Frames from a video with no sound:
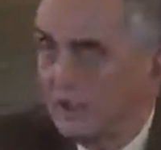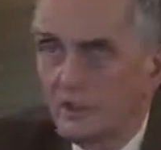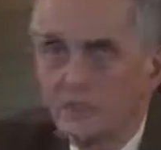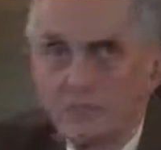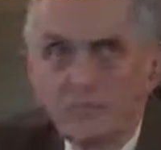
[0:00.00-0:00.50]

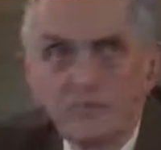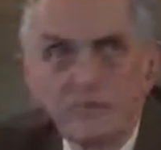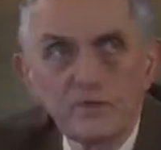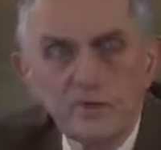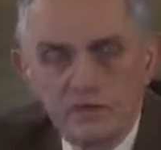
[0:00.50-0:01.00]
that what
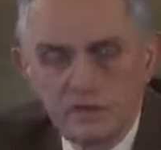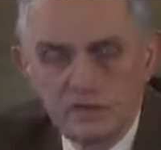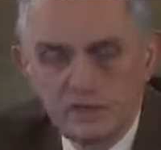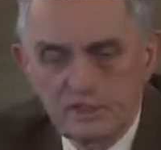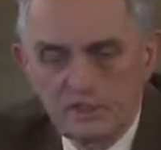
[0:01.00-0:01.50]
Bruno was
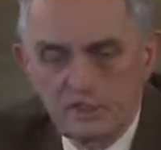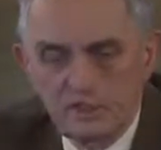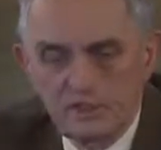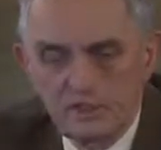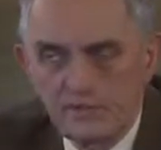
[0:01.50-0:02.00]

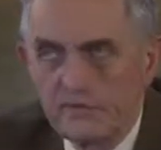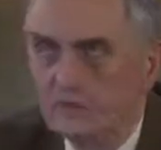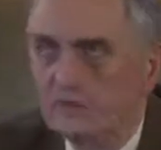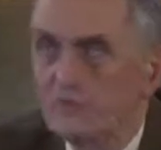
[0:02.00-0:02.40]
describing was